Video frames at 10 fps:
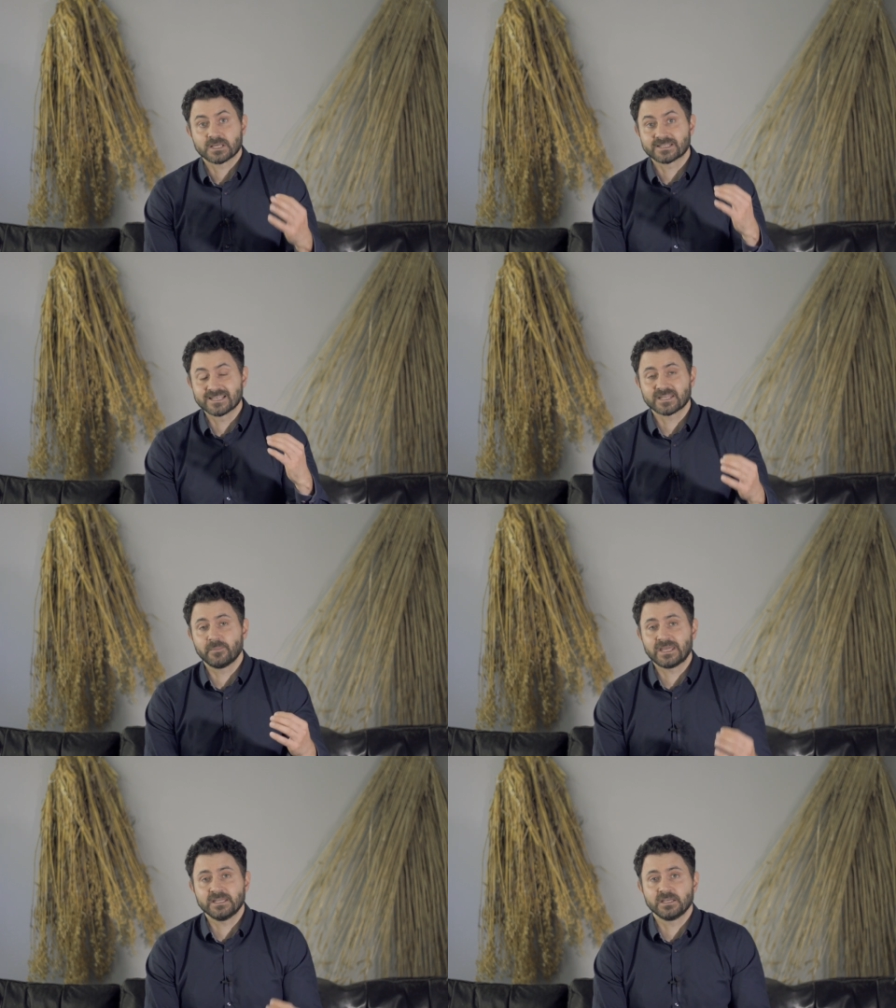Since the
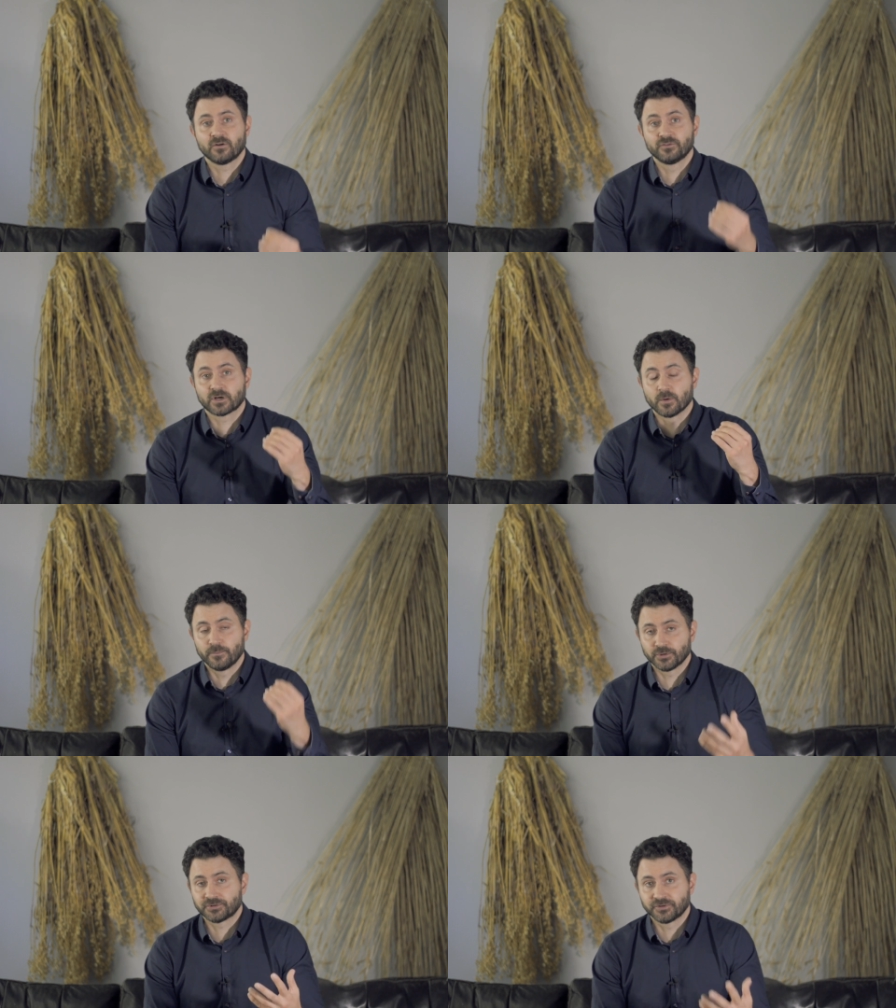beginning of the
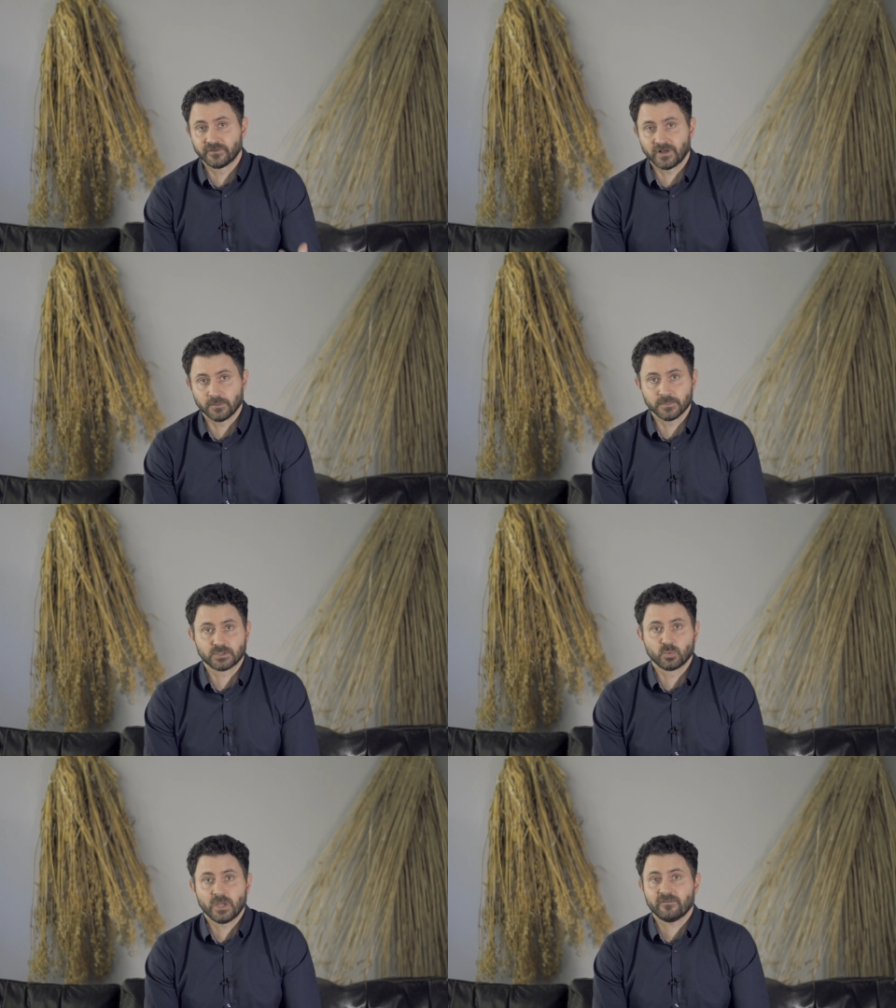computer
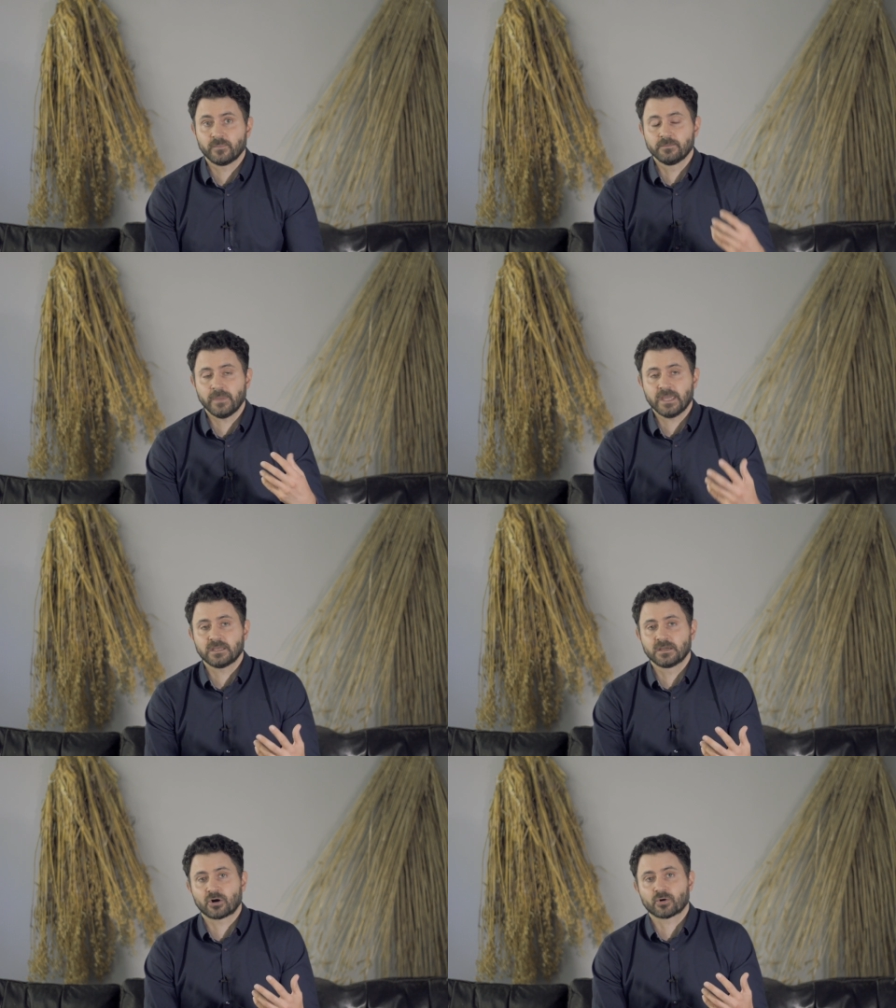development, we have been
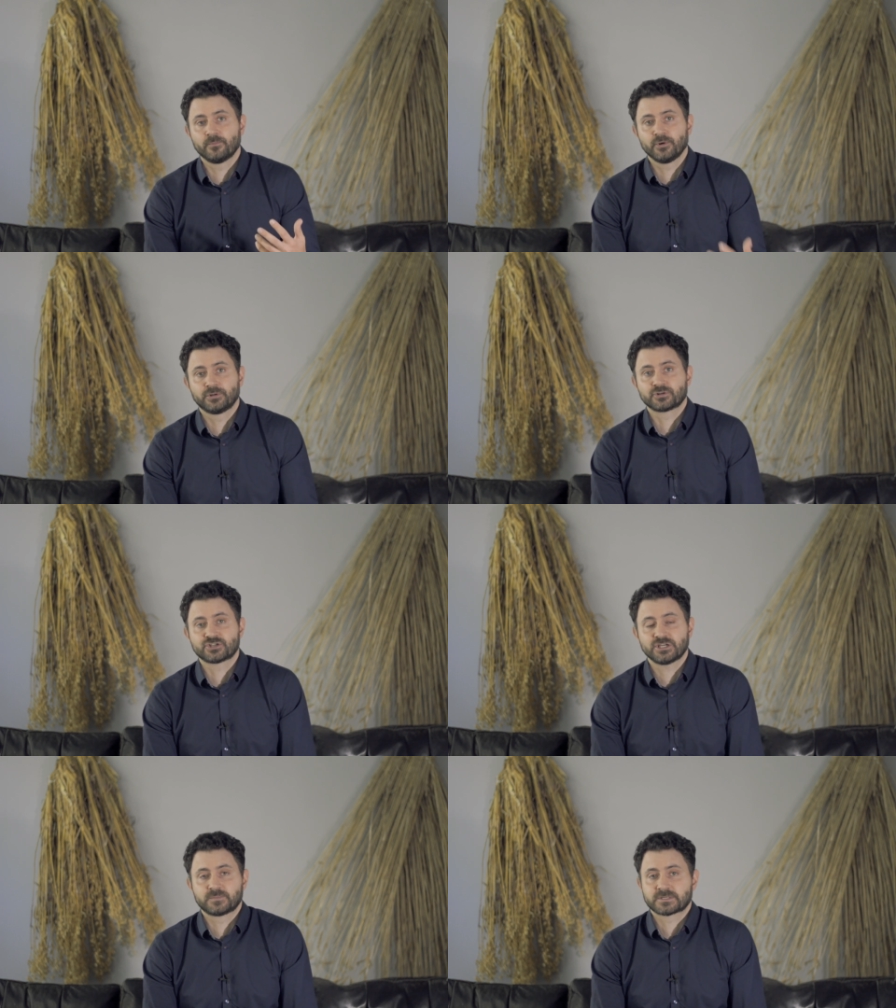making our computer
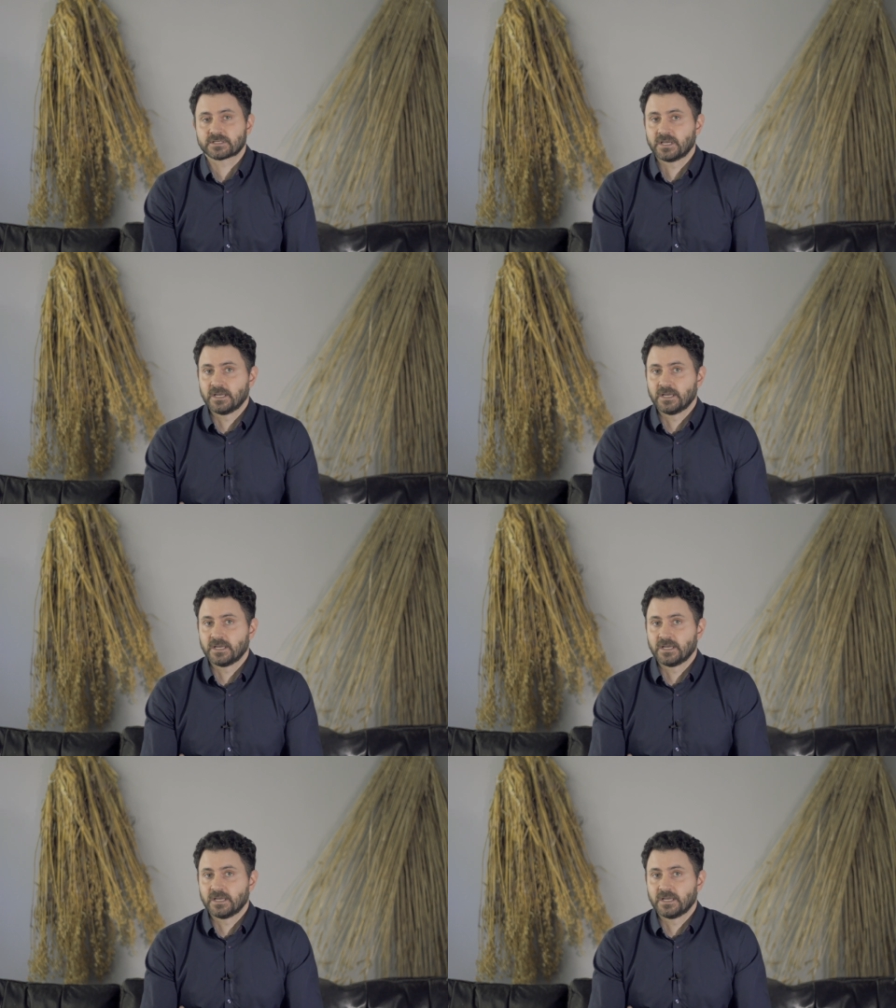chips